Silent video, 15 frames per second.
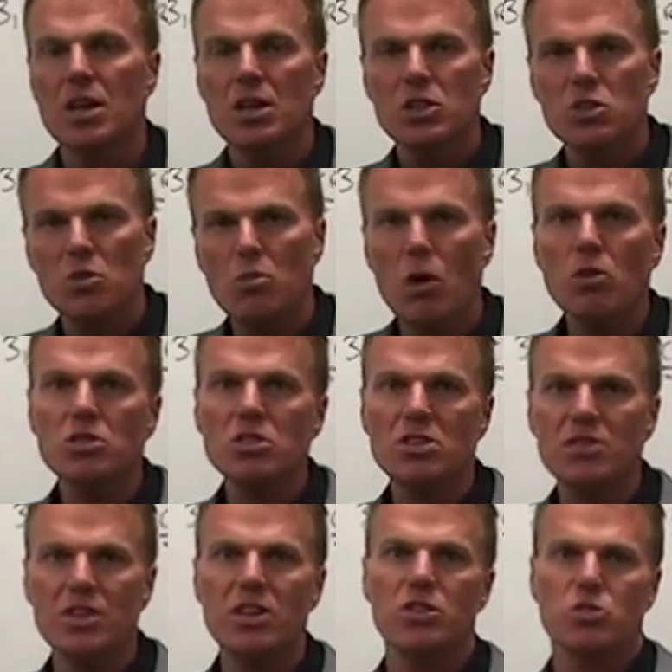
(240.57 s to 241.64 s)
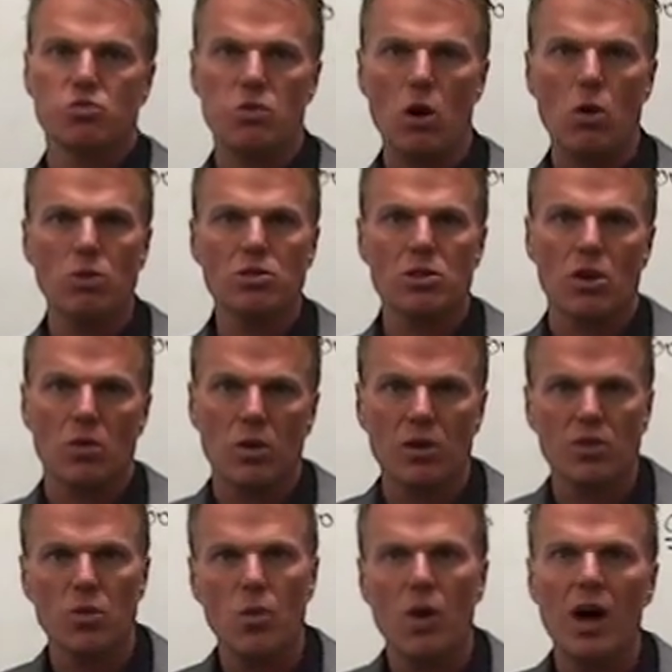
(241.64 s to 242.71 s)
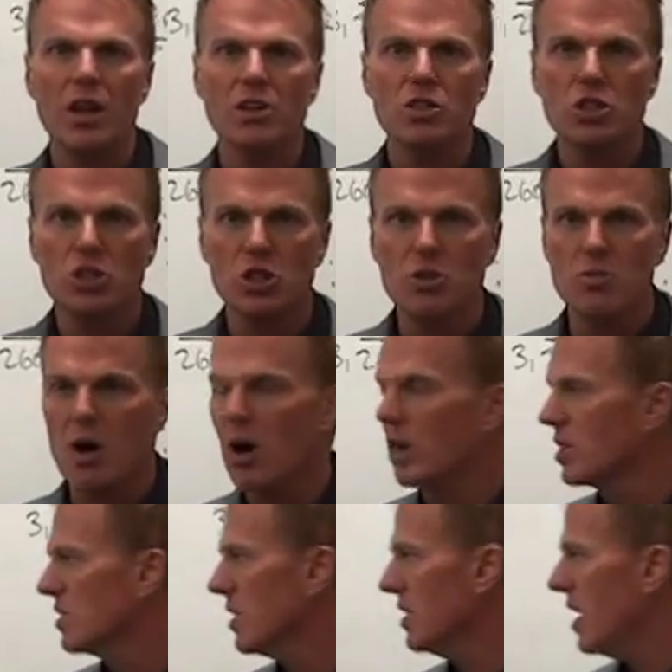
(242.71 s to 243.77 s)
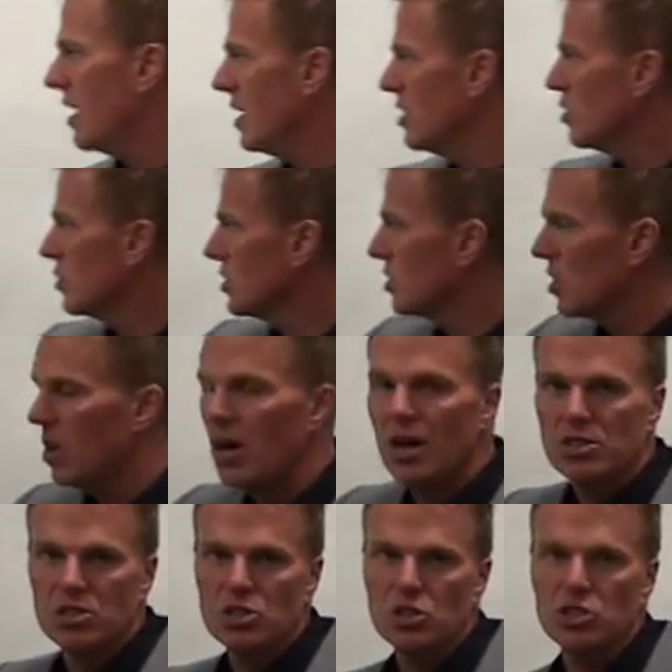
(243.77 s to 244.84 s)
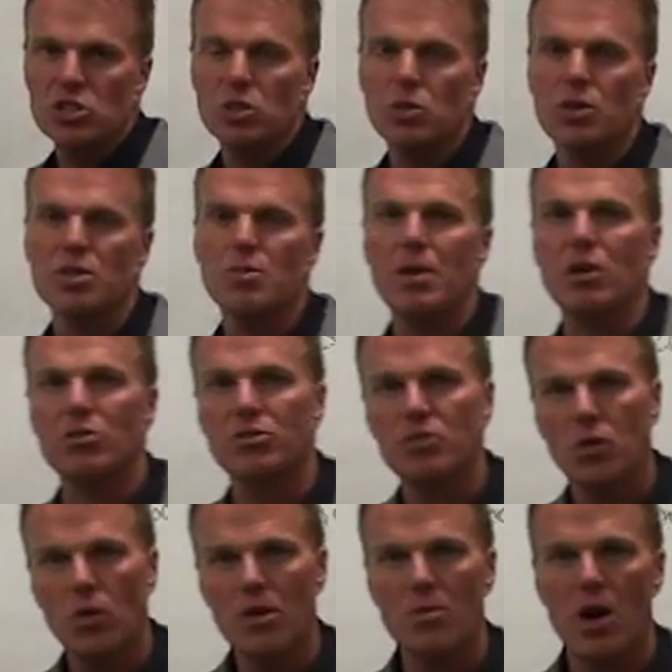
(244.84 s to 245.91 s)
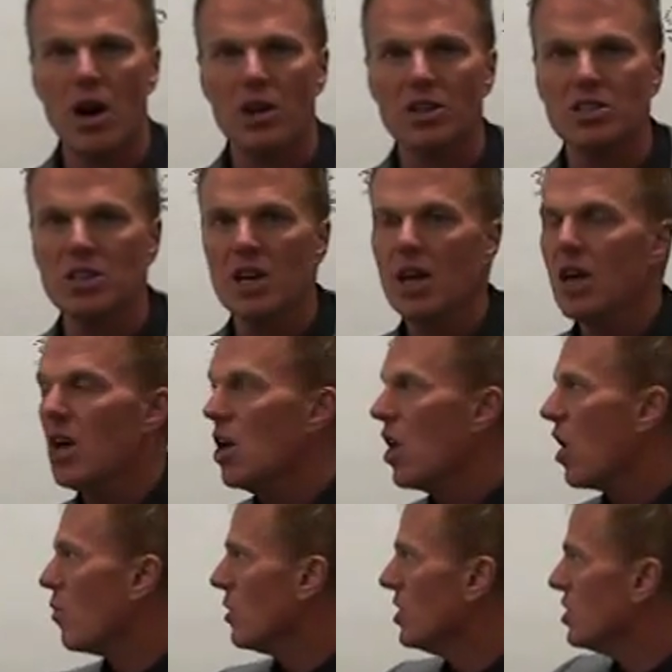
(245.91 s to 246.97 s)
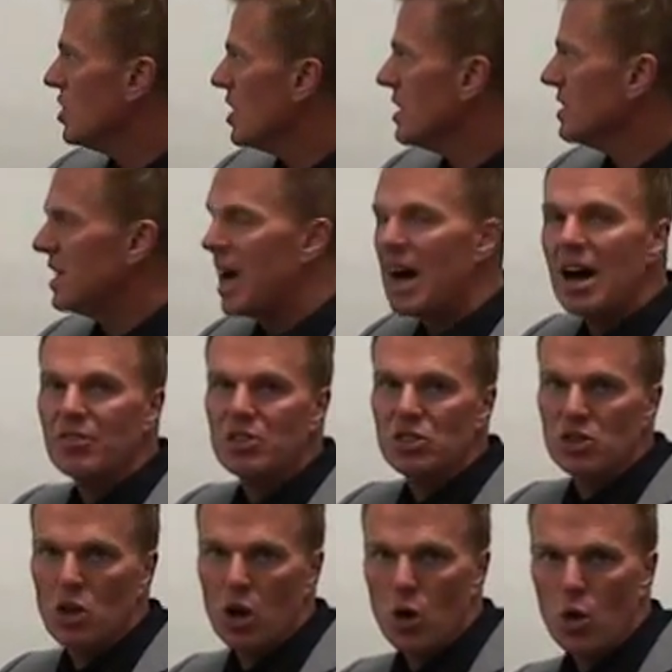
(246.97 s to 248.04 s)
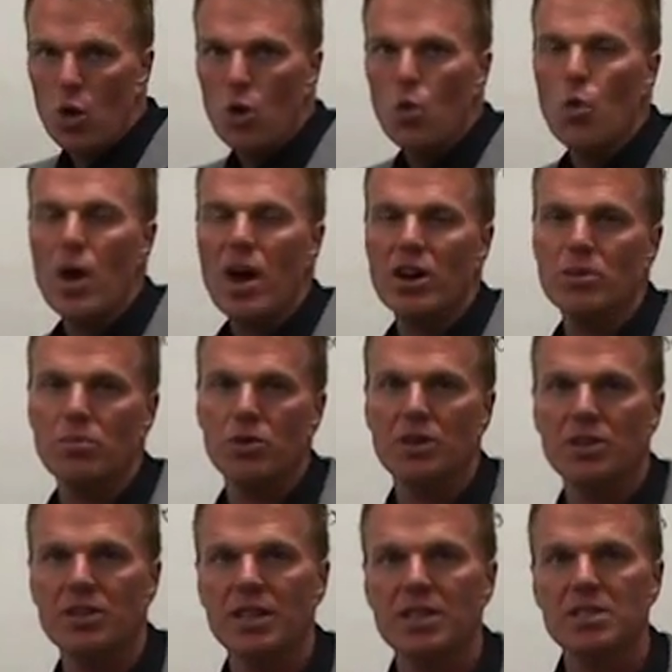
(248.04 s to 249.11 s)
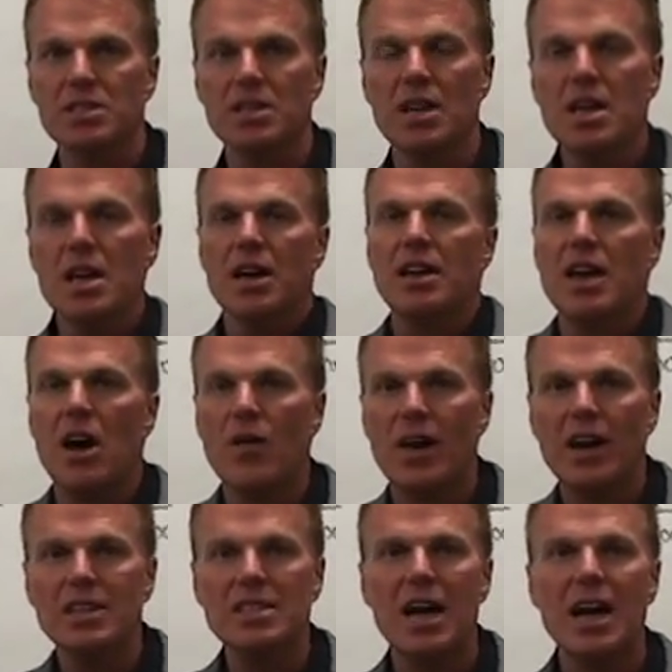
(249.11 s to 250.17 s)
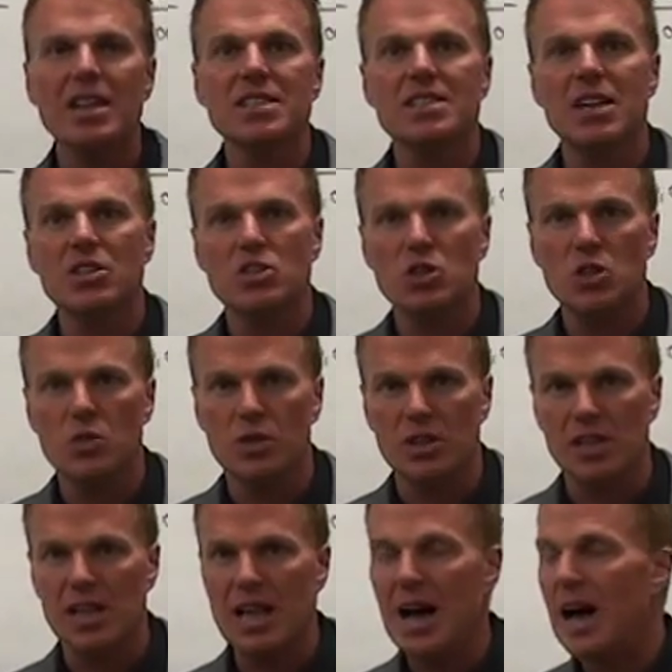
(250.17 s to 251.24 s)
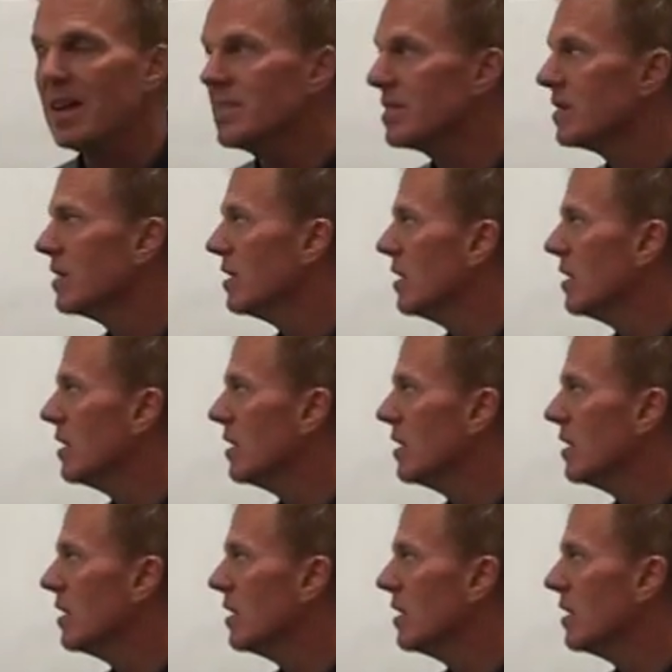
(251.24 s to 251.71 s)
So most of these rows are worth 1, 2 marks. The net interest cost is usually worth about 4 marks. And we just have to know where to put this. Now, as I said to you in class,